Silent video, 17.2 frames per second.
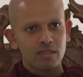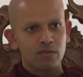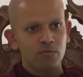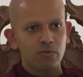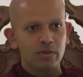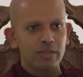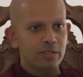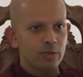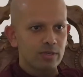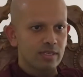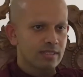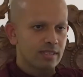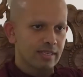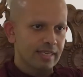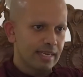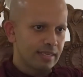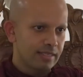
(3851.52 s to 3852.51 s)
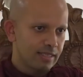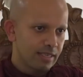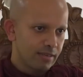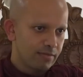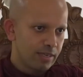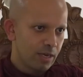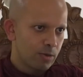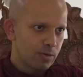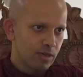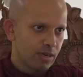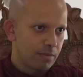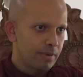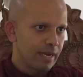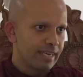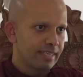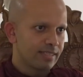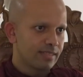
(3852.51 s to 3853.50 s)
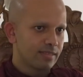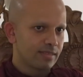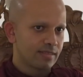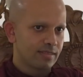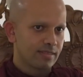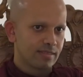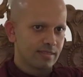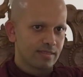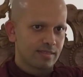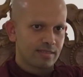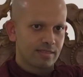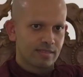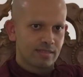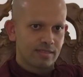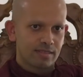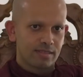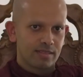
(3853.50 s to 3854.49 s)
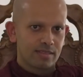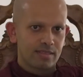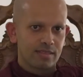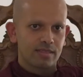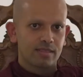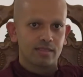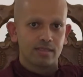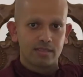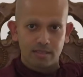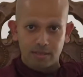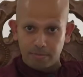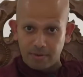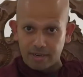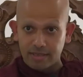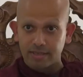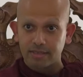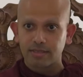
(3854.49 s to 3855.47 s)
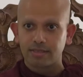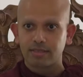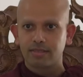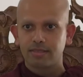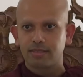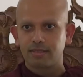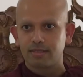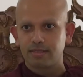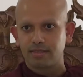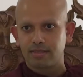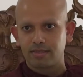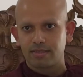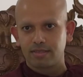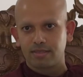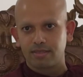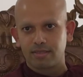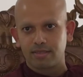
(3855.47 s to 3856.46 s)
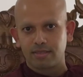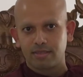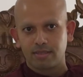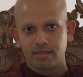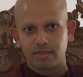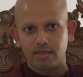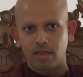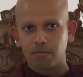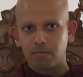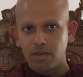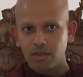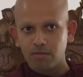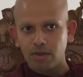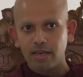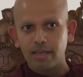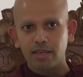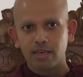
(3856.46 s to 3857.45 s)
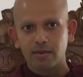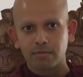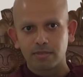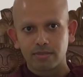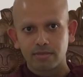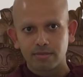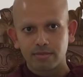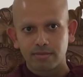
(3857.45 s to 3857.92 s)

Virtue doesn't get served out on a plate. This is practice. Samma vayama.